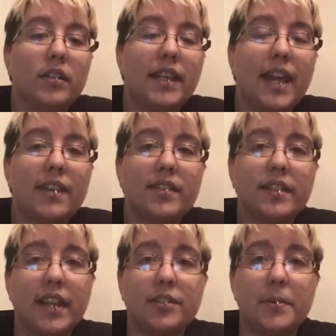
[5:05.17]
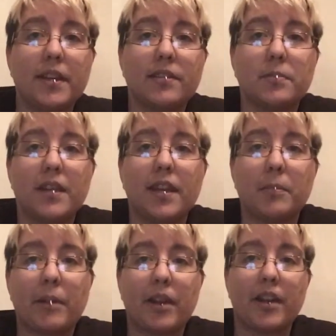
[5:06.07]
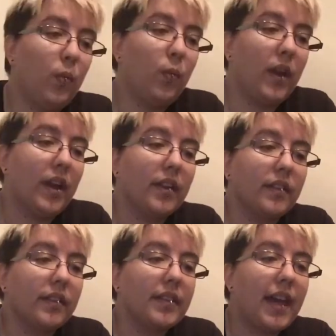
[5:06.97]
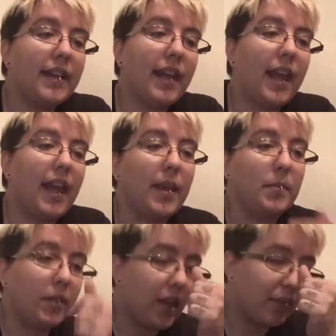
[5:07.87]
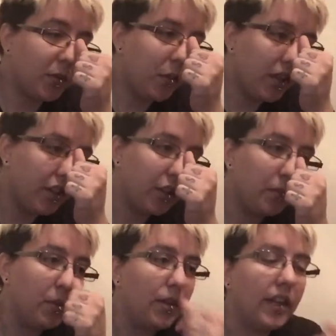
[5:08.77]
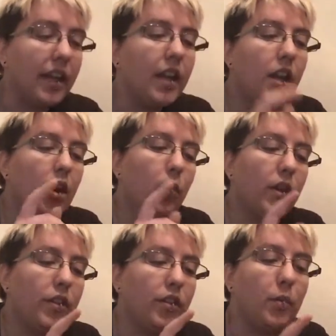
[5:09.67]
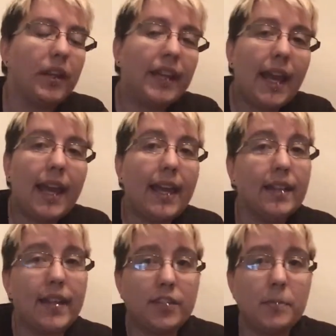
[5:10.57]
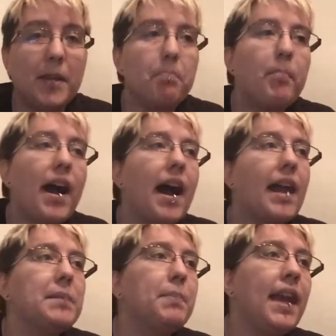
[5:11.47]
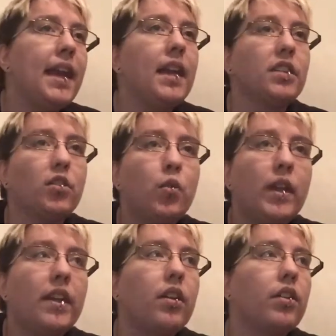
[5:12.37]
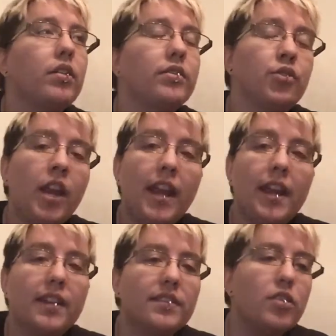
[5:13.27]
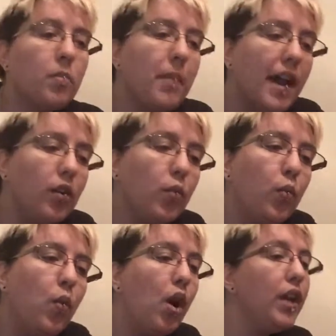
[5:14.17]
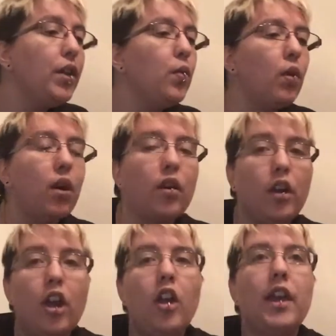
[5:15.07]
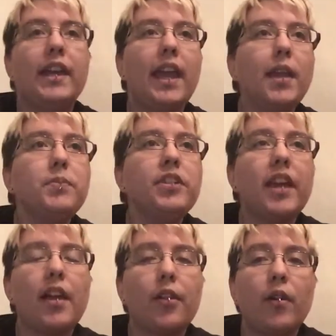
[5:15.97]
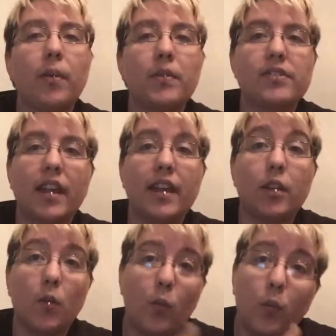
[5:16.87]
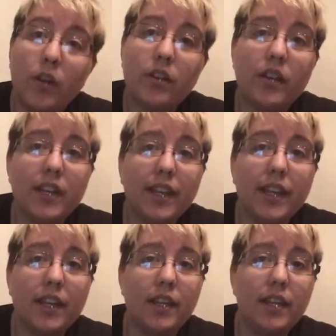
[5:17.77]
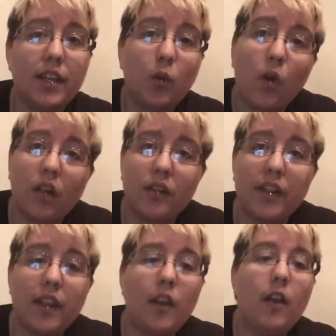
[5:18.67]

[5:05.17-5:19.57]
gays and lesbians being married. When that came, everyone in the community, whether you were gay, lesbian, bi, pan, queer, trans, no matter what you were, came together and was like, we're gonna get equality.